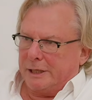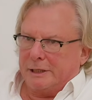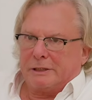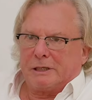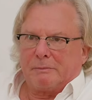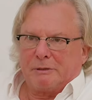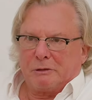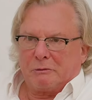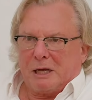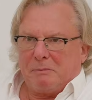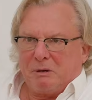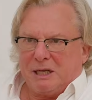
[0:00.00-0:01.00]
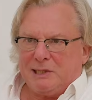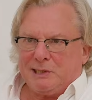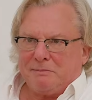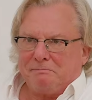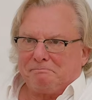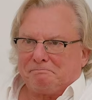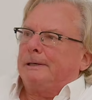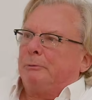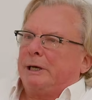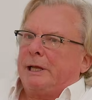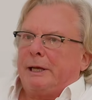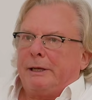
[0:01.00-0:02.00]
ended up in the right place.
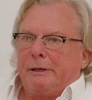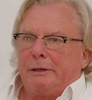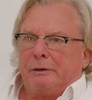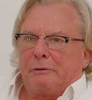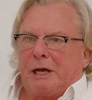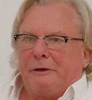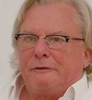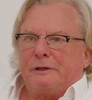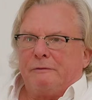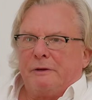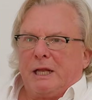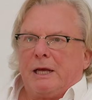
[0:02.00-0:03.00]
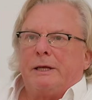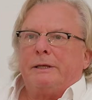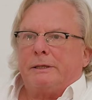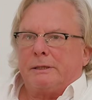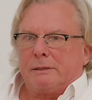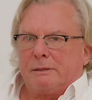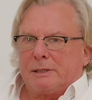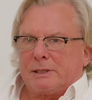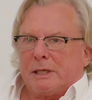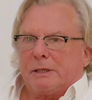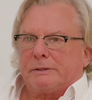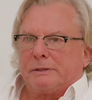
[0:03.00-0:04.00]
When I arrived in Villány and
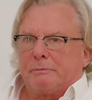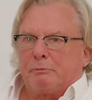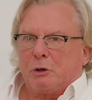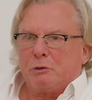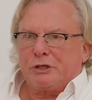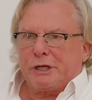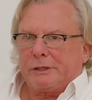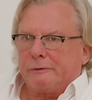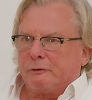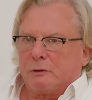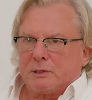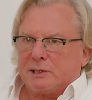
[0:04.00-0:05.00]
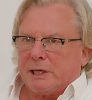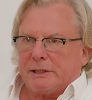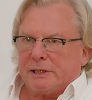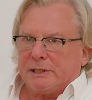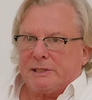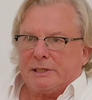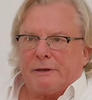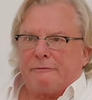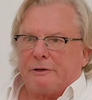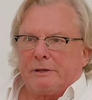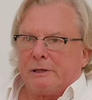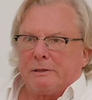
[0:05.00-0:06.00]
started the project, of course, I tasted
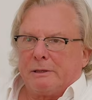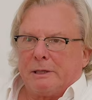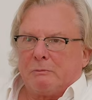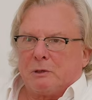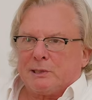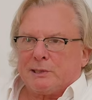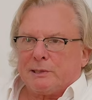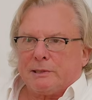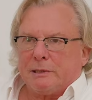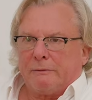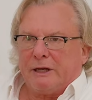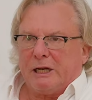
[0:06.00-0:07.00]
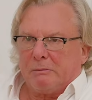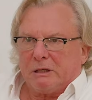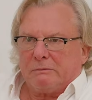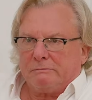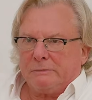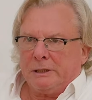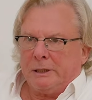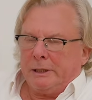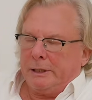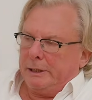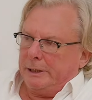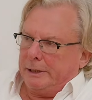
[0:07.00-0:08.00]
everything that was available.
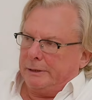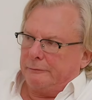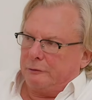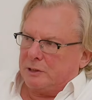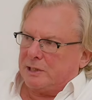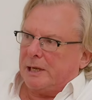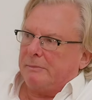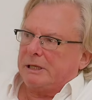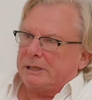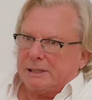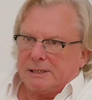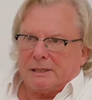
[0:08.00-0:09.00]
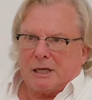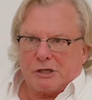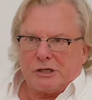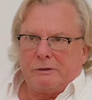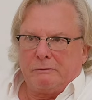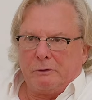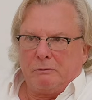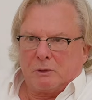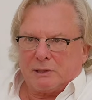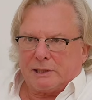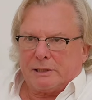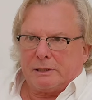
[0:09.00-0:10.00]
And the first time I tasted Hárslevelű
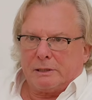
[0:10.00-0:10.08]
was at